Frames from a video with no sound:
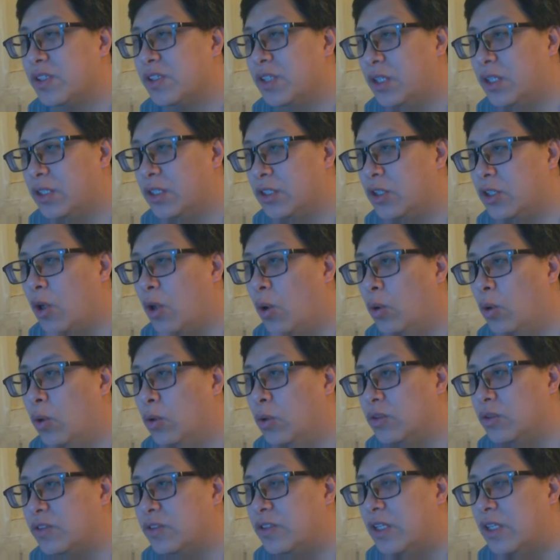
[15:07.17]
on
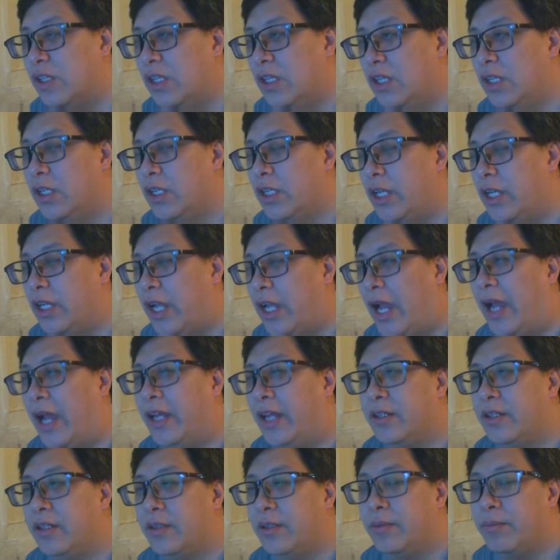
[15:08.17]
goals.
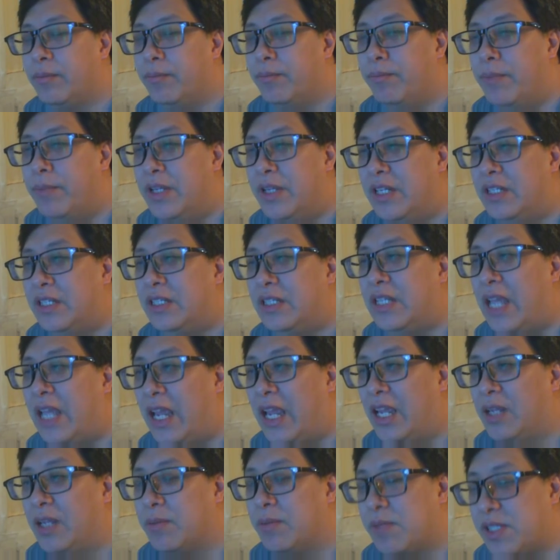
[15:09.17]
At mid
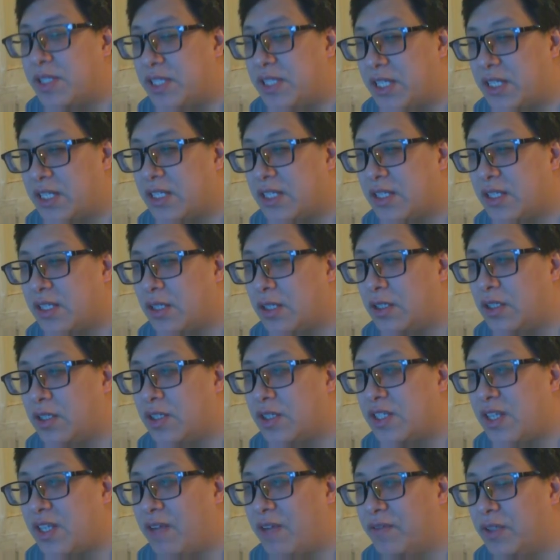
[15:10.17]
game, 6 or
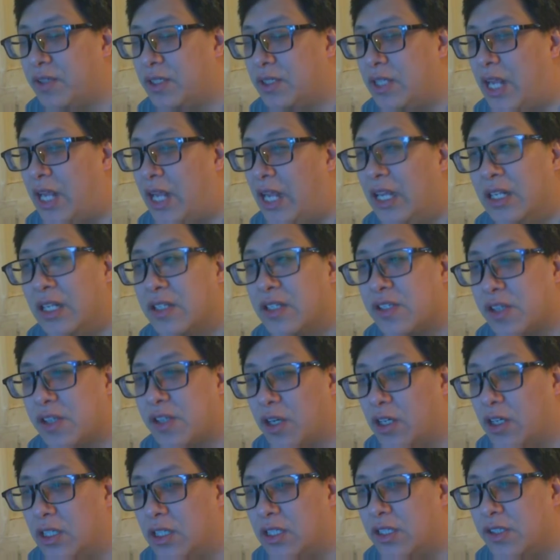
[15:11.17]
7, 8
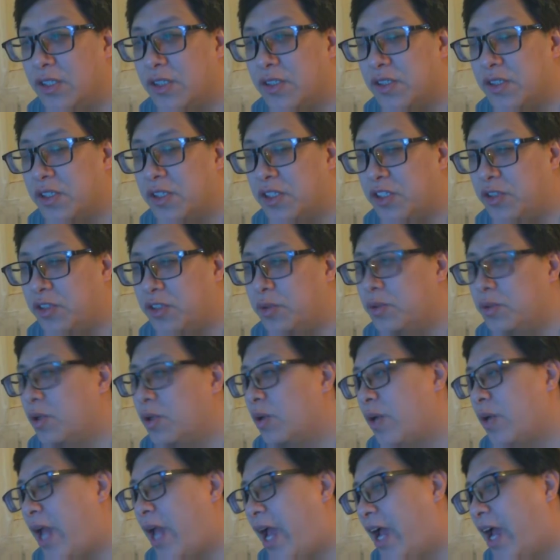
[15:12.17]
stars, you
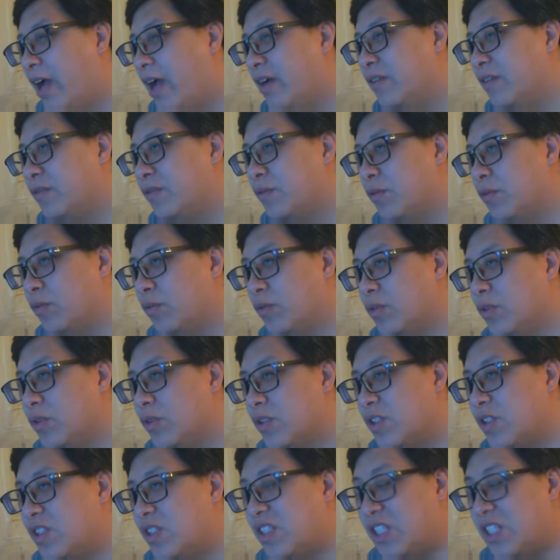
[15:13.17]
don't have
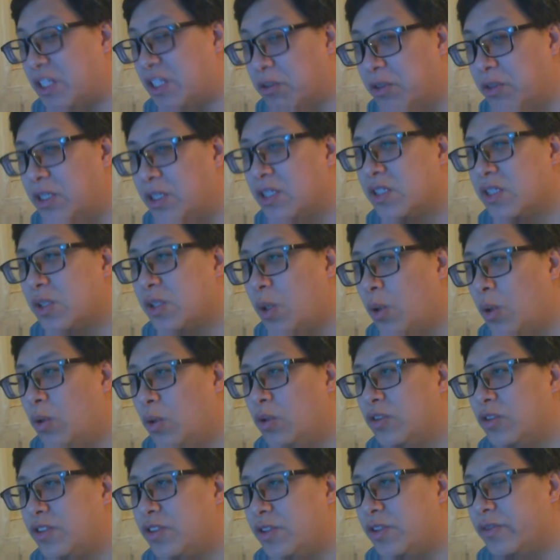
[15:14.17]
serious
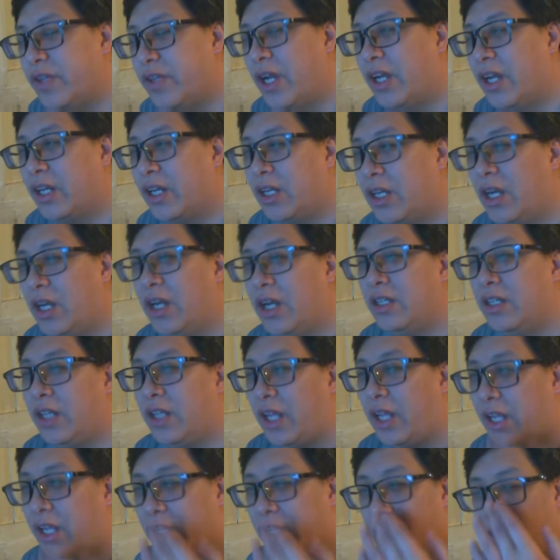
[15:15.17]
goals. You've kind of got
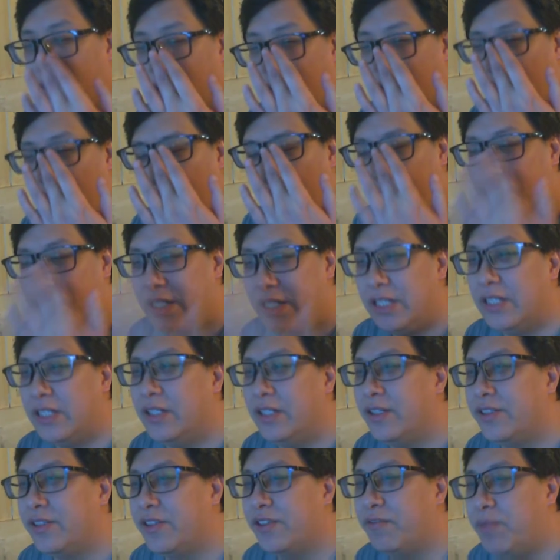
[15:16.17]
like
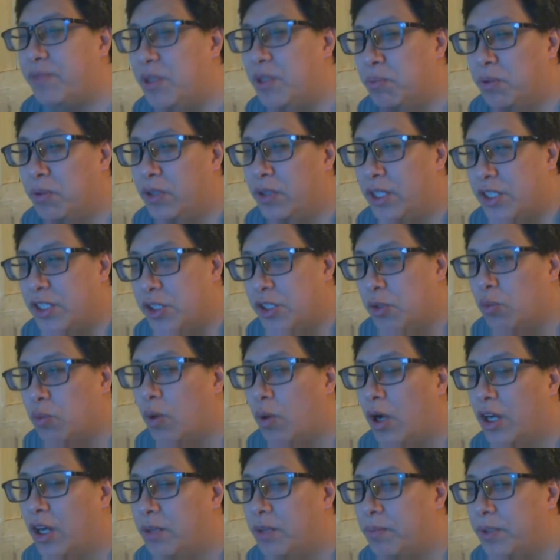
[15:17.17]
ideas of people that you
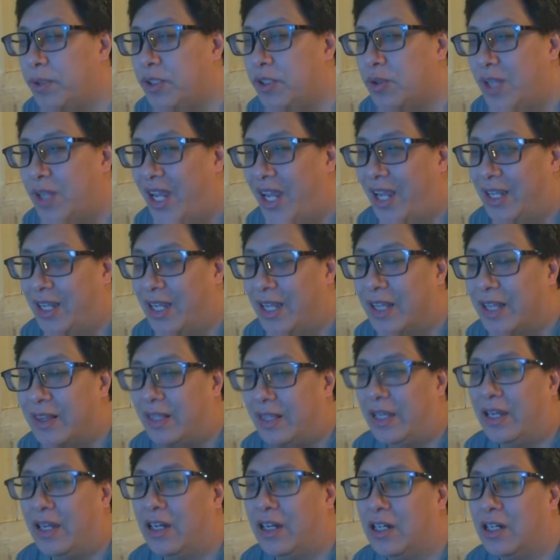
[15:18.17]
want, but you can't get
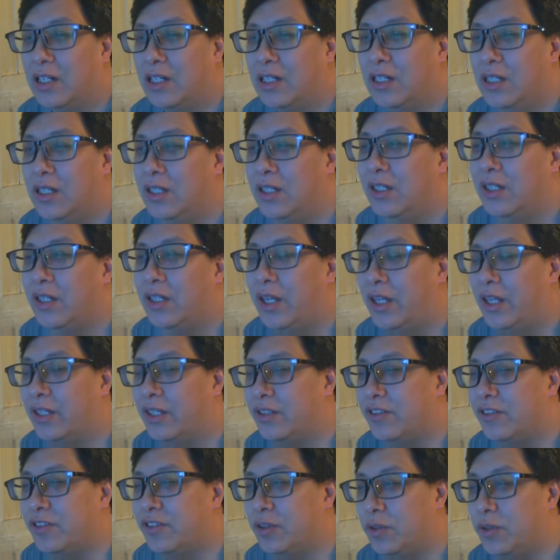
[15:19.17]
there, and
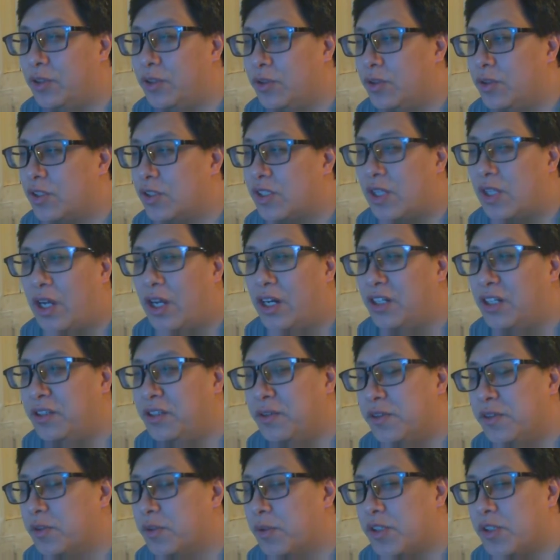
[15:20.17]
so you just got to
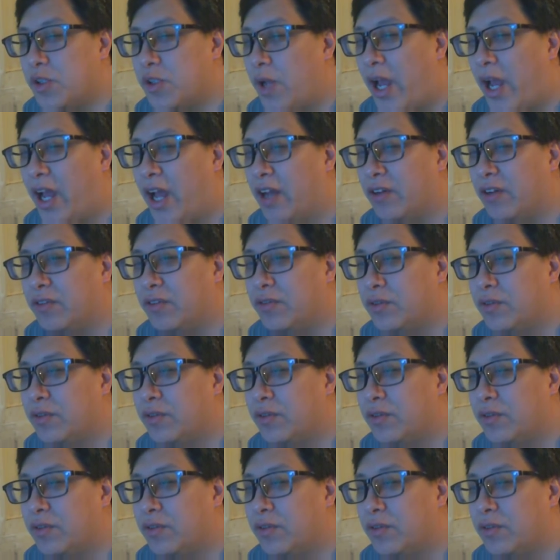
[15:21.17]
use what you have.